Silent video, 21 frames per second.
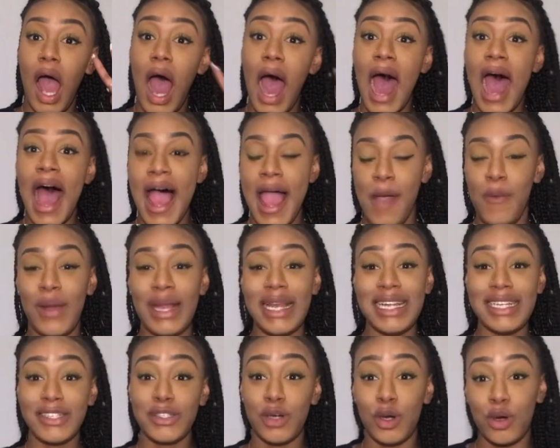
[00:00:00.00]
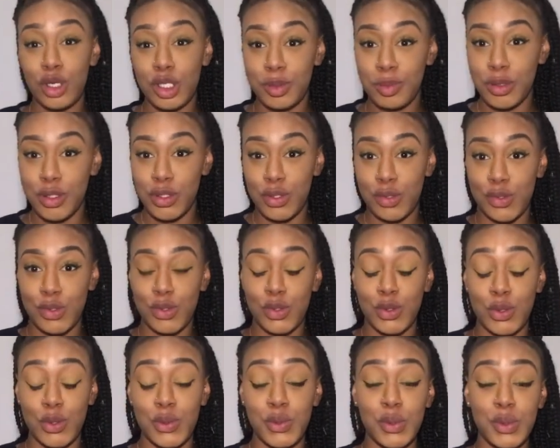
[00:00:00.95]
I went into
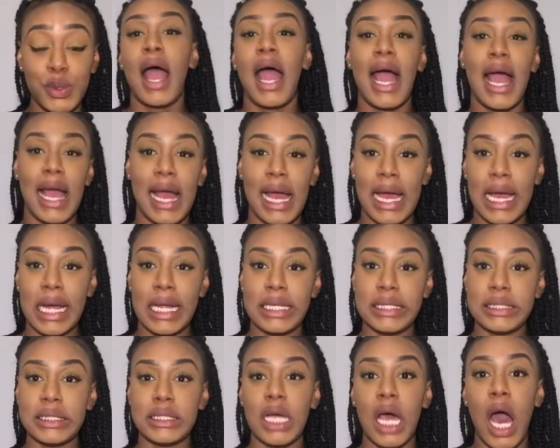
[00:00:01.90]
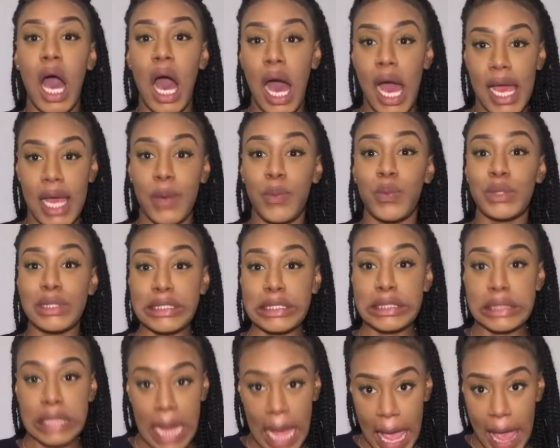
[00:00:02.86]
hospital and I
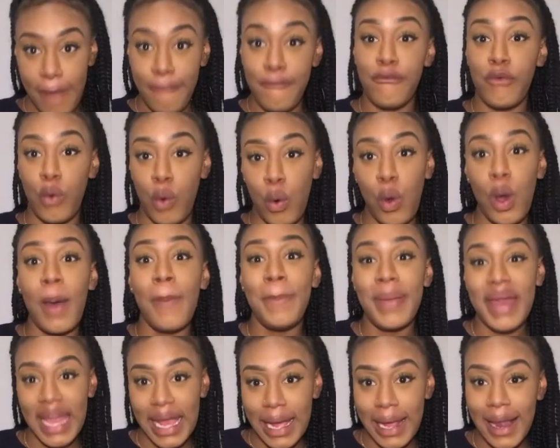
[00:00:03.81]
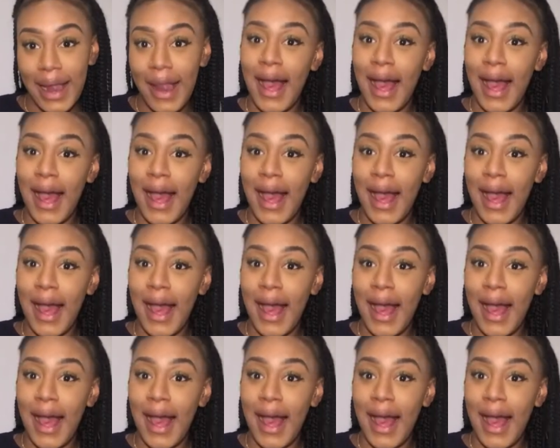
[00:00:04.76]
was there for a bit.